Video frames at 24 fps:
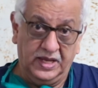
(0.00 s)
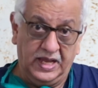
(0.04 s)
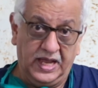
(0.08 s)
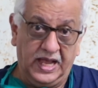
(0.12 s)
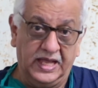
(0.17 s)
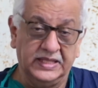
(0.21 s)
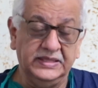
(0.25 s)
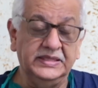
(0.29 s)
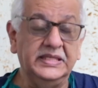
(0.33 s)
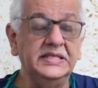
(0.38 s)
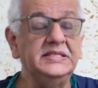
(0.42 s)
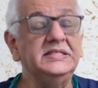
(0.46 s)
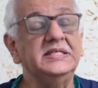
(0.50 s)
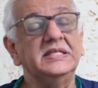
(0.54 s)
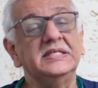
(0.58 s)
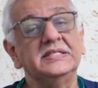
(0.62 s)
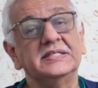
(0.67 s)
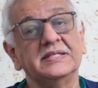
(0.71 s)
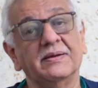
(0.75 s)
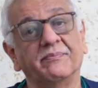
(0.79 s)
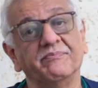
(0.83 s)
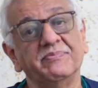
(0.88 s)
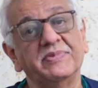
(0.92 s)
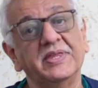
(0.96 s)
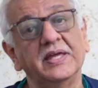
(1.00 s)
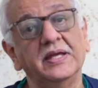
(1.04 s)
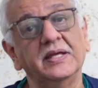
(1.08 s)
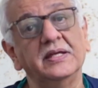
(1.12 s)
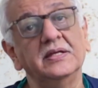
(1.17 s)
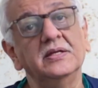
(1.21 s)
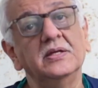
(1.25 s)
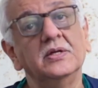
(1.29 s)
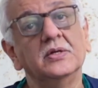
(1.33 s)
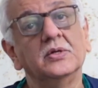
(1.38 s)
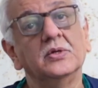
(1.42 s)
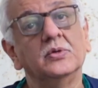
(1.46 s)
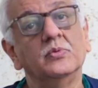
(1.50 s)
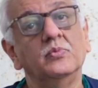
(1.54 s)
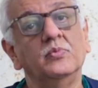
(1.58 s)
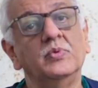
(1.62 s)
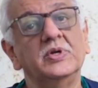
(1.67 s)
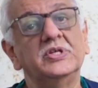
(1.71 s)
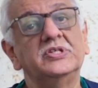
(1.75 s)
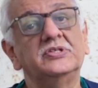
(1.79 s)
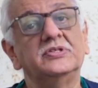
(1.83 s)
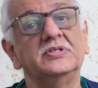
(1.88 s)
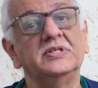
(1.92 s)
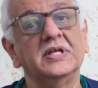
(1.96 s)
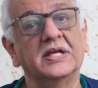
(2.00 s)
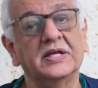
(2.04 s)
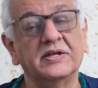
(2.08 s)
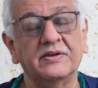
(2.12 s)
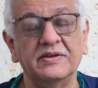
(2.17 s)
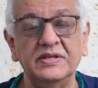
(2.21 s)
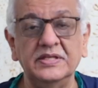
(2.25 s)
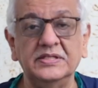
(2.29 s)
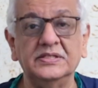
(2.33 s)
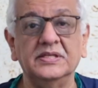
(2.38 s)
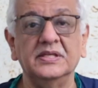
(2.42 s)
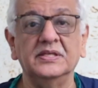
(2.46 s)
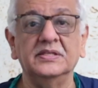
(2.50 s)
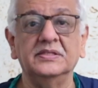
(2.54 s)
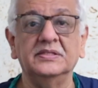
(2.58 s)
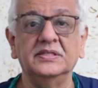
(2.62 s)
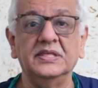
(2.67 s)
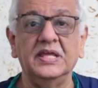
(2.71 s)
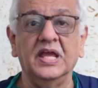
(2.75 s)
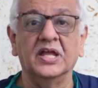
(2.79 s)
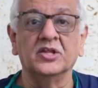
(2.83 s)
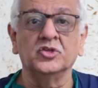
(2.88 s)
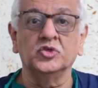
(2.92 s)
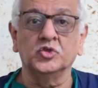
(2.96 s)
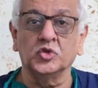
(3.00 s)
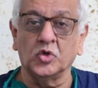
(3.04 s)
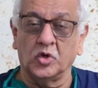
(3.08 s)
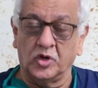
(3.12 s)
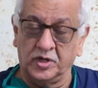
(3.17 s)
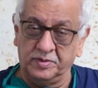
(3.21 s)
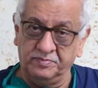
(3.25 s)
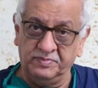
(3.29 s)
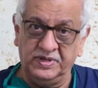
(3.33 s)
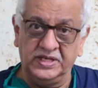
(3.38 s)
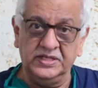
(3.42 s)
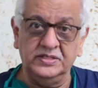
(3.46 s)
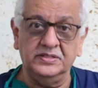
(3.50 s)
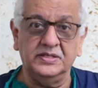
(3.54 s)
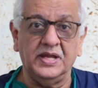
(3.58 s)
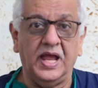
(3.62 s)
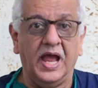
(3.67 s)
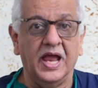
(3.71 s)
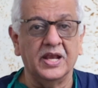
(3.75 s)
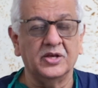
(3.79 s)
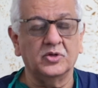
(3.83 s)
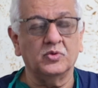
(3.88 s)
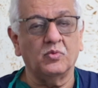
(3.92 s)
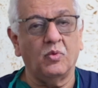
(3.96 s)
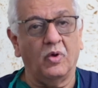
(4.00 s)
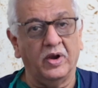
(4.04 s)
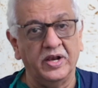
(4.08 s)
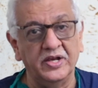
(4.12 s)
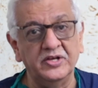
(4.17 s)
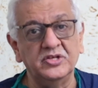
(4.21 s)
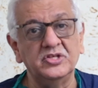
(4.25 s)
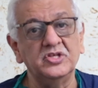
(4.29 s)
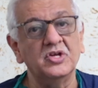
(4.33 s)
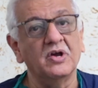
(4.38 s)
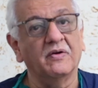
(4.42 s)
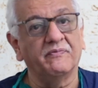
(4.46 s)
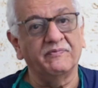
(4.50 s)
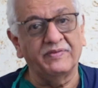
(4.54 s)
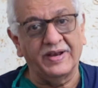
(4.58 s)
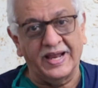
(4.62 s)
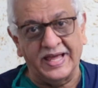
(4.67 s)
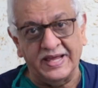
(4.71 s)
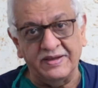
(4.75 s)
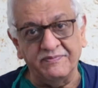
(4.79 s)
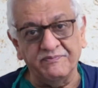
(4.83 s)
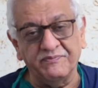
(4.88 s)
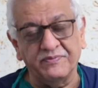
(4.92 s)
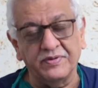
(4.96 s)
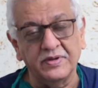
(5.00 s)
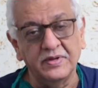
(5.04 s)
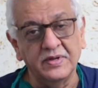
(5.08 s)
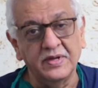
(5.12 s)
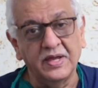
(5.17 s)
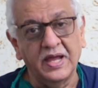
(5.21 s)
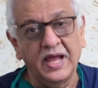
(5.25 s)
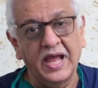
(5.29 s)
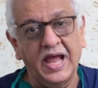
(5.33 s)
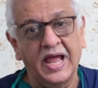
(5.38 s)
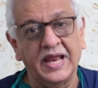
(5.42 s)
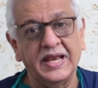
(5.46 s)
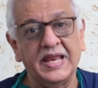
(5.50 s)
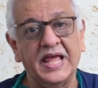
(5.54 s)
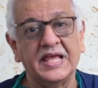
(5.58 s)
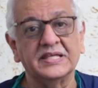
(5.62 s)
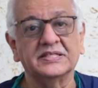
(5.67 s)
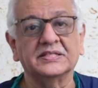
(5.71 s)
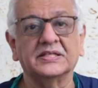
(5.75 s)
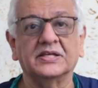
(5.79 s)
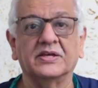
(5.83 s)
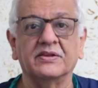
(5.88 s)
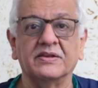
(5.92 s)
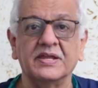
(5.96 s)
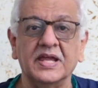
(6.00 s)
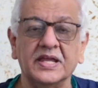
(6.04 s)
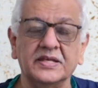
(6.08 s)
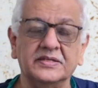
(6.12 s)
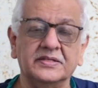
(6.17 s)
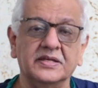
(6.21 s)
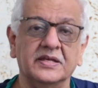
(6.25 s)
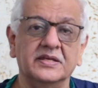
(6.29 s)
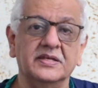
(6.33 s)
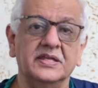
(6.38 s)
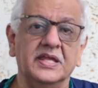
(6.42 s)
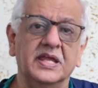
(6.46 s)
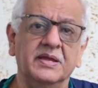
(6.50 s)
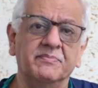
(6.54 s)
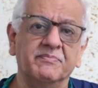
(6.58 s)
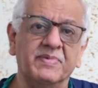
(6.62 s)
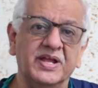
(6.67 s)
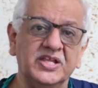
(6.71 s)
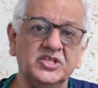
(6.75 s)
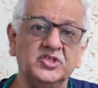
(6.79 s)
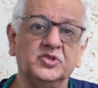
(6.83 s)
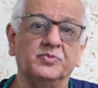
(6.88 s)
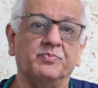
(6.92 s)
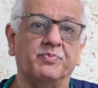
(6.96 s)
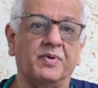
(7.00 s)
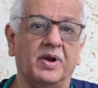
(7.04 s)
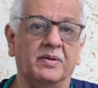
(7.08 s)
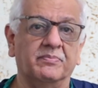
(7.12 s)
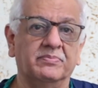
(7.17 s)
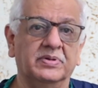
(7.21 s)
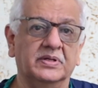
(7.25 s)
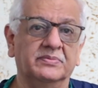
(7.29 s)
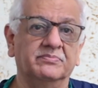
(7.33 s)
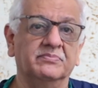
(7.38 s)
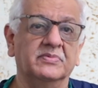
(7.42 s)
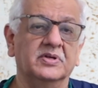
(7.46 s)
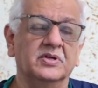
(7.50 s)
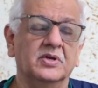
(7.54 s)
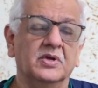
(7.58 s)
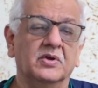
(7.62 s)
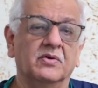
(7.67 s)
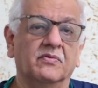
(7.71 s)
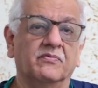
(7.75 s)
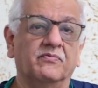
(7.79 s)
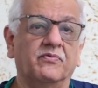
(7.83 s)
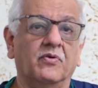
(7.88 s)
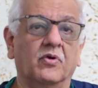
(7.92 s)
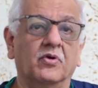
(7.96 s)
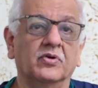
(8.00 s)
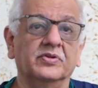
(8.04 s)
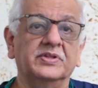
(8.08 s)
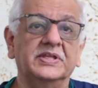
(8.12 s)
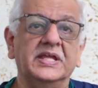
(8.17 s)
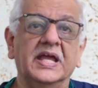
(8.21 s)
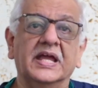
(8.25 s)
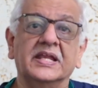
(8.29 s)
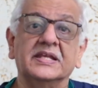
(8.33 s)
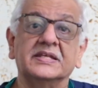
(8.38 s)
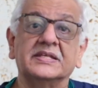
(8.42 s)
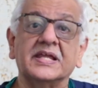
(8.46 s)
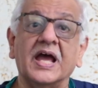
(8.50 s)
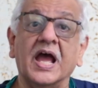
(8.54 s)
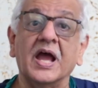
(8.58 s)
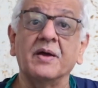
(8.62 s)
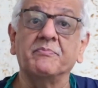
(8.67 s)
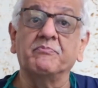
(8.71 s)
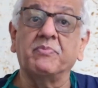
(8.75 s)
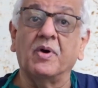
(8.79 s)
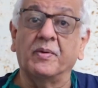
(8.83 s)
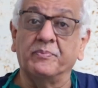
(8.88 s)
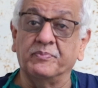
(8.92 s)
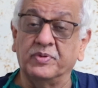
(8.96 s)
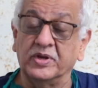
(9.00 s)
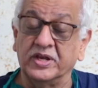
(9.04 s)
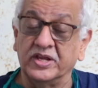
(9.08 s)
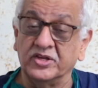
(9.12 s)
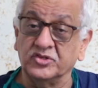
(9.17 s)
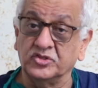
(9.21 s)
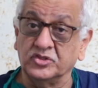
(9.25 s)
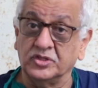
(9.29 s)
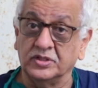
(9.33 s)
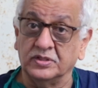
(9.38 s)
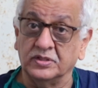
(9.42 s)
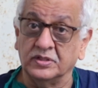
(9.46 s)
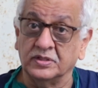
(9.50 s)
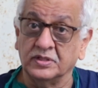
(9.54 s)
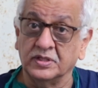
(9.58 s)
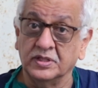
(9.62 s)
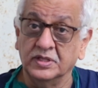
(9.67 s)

And this is something which decreases the enjoyment and quality of life and has created immense problem for the entire population.